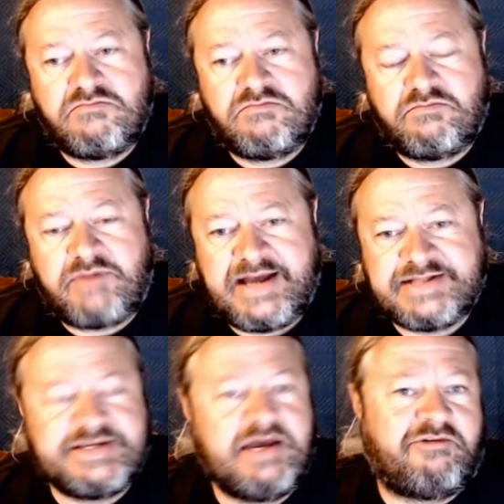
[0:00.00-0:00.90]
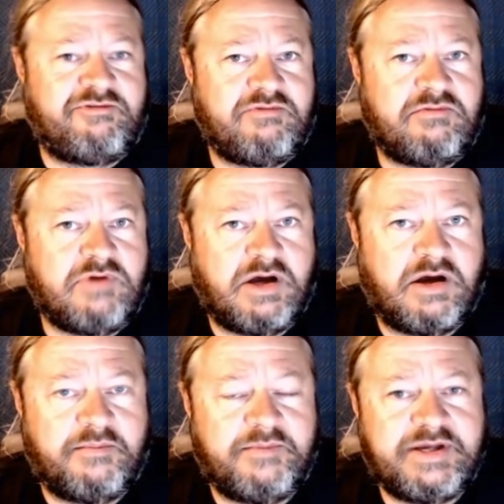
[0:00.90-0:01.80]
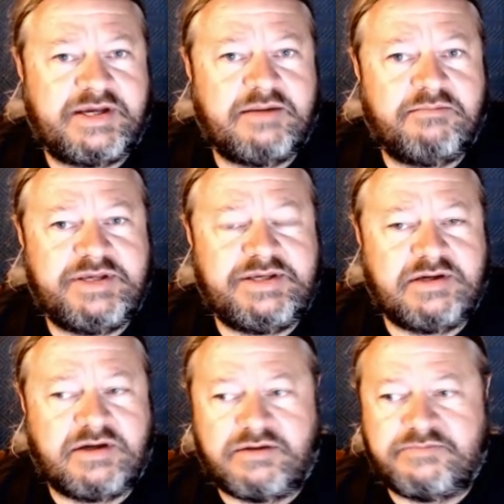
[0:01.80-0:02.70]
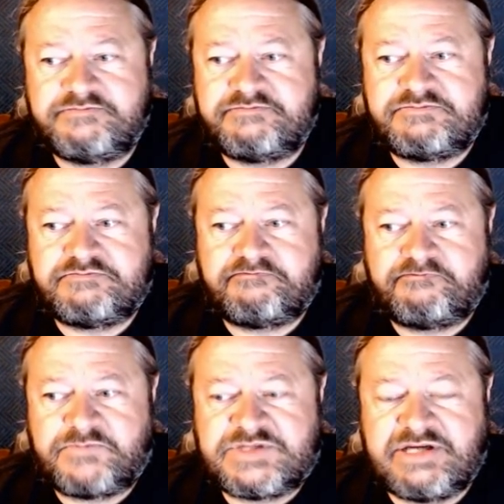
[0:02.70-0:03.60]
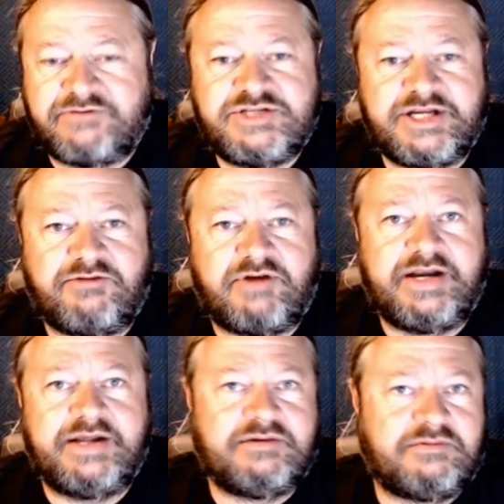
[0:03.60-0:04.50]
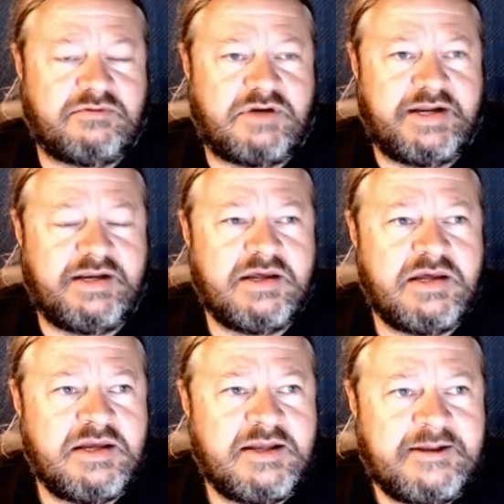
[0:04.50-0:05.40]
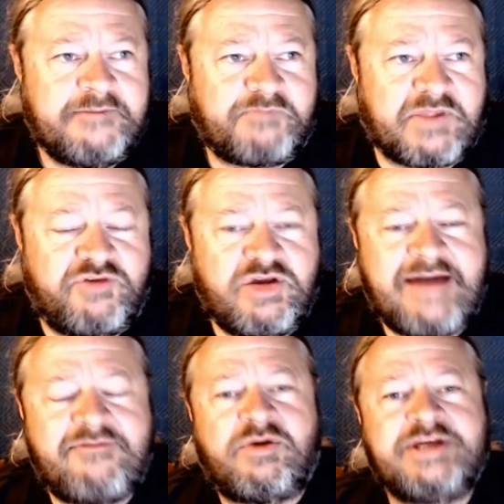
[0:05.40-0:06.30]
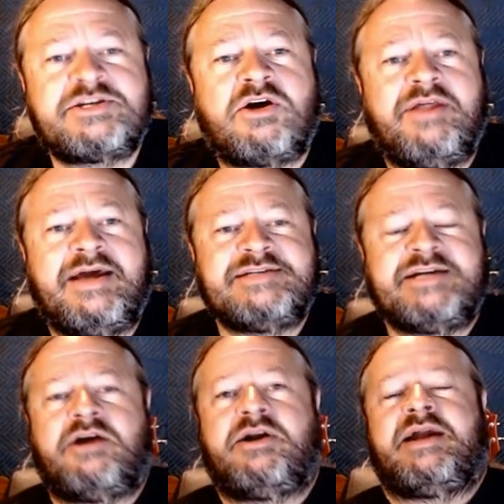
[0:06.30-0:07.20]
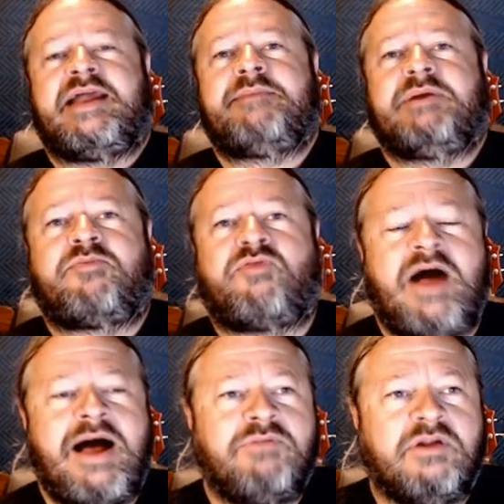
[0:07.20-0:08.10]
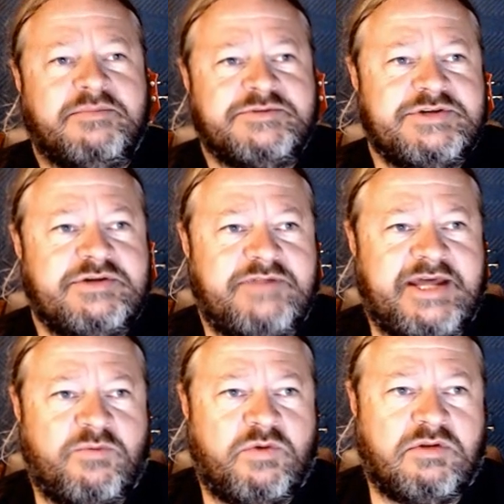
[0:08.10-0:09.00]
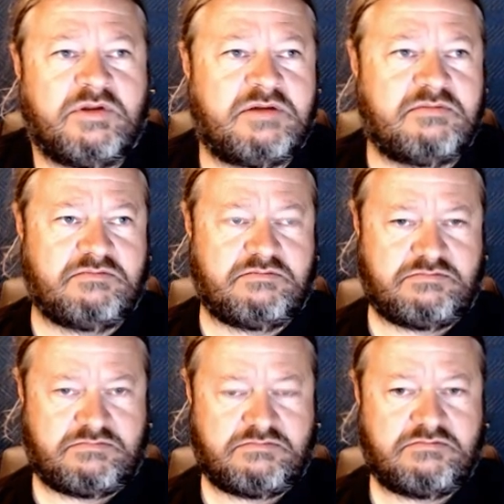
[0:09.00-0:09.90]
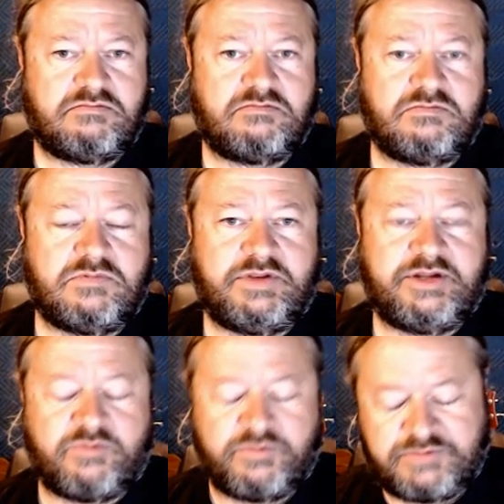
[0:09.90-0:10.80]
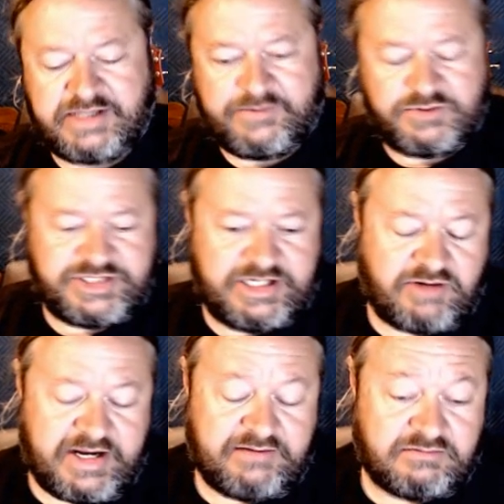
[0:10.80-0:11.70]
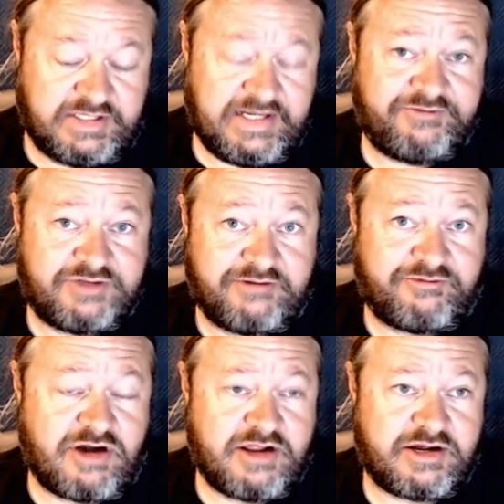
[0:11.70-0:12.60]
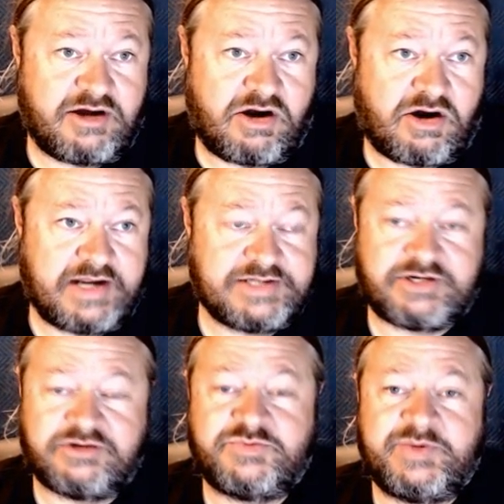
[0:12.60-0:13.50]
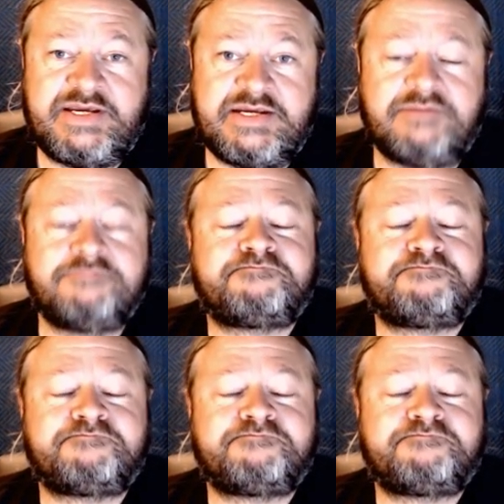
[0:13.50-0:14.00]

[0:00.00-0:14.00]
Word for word: by itself. Um, it can be uh, self-generating, right? If you have a race car that has aerodynamic problems that will there will, that will generate lift in the front of the car at a certain speed,